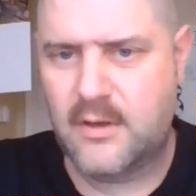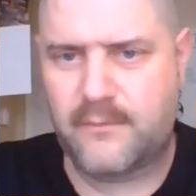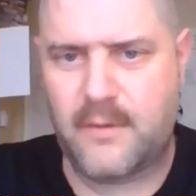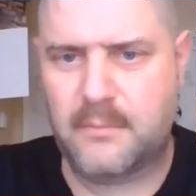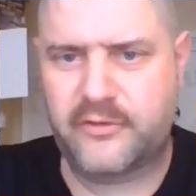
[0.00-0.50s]

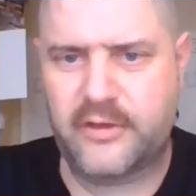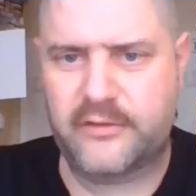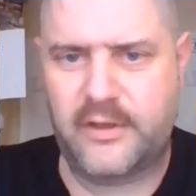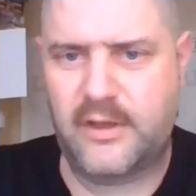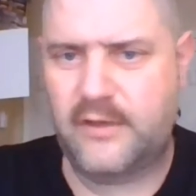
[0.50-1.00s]
from the
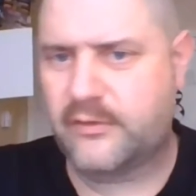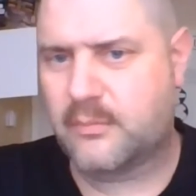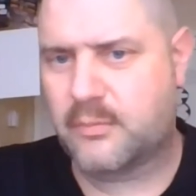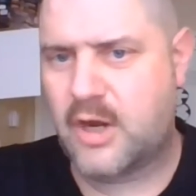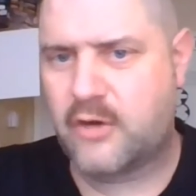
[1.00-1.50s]
60s. It's
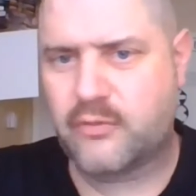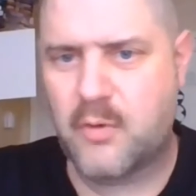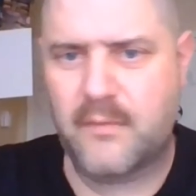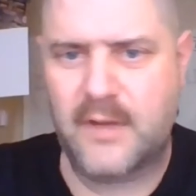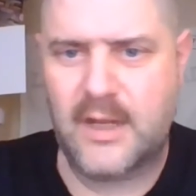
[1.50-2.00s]
a British
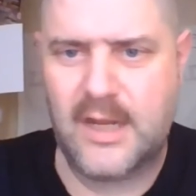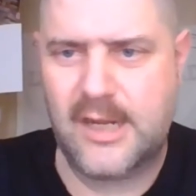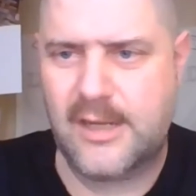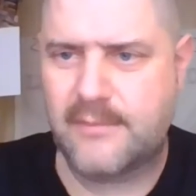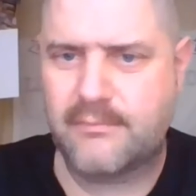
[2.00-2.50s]

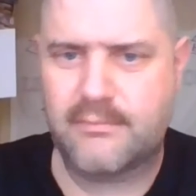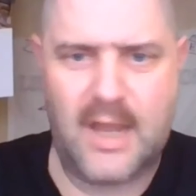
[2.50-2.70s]
movie.